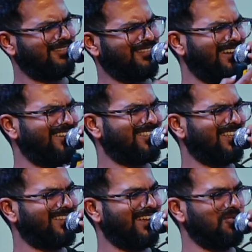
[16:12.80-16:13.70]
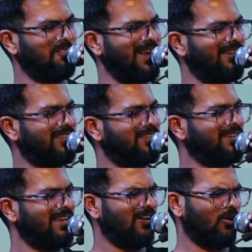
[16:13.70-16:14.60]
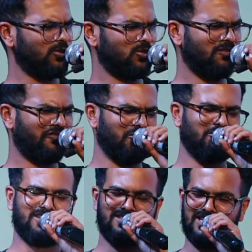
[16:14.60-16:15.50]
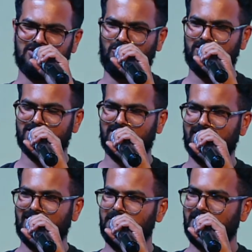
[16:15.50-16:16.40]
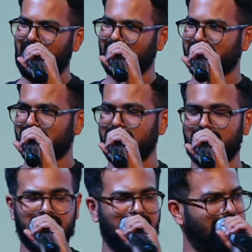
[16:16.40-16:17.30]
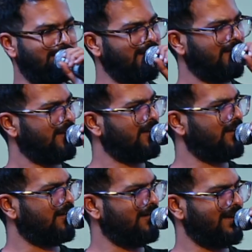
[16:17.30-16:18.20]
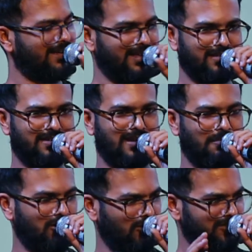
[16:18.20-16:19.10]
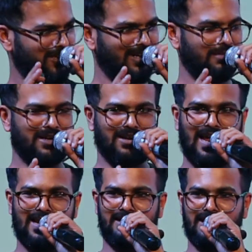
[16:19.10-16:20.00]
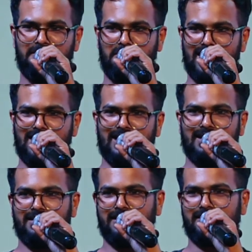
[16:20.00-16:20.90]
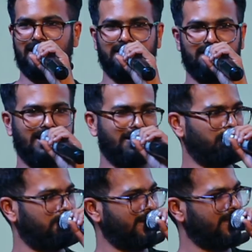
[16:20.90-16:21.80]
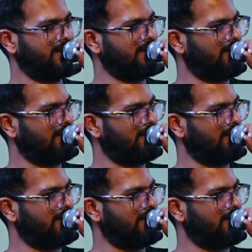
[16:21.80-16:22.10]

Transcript: interesting thing to play with. Also, a fruited saison is a little bit like sneaky that way. It can come across a little bit light and mild, and it can get you pretty,